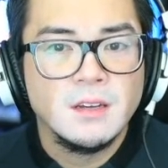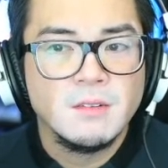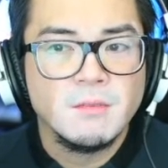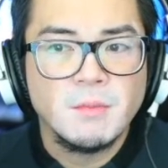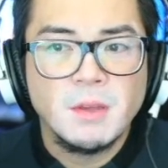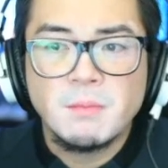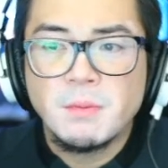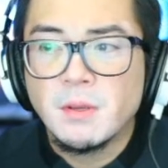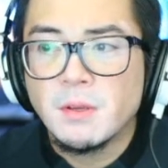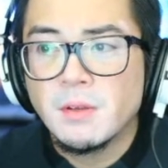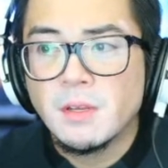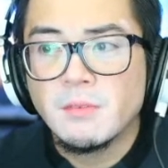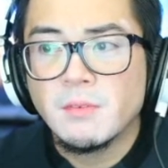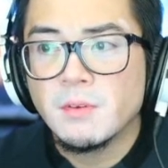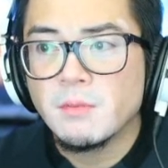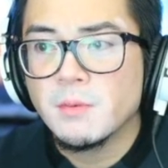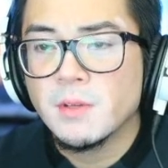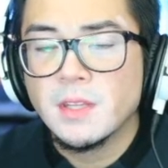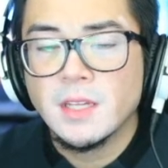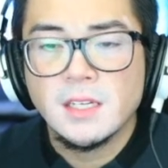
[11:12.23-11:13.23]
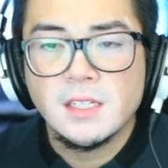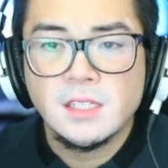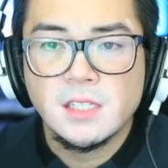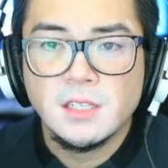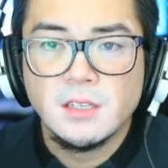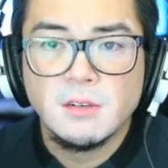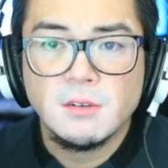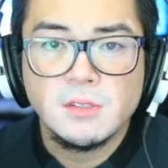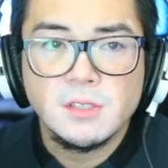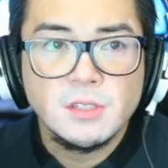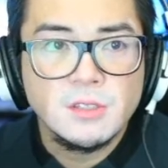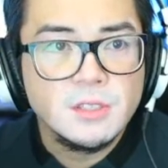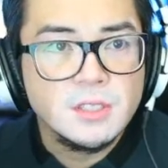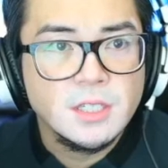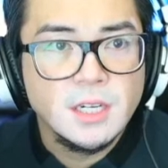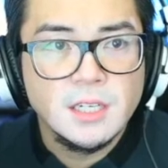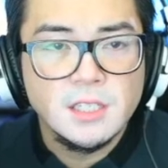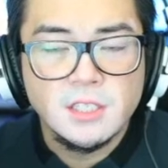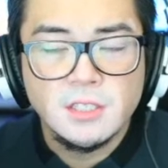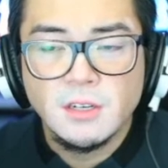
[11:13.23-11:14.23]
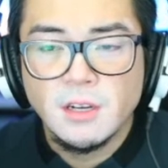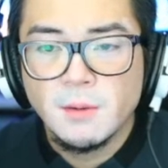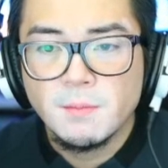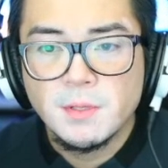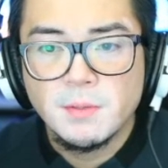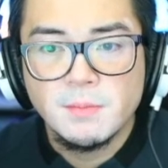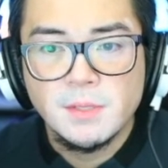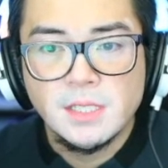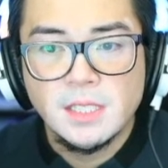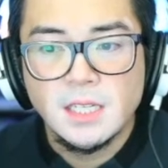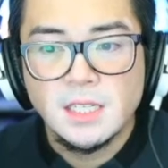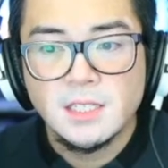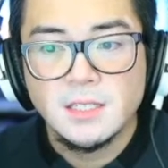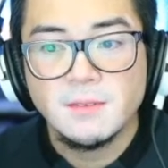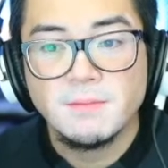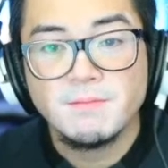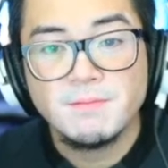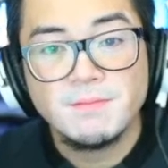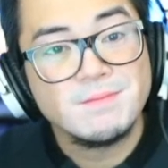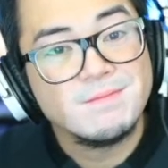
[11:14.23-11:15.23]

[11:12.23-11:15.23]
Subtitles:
maybe even with SEO, search engine optimization?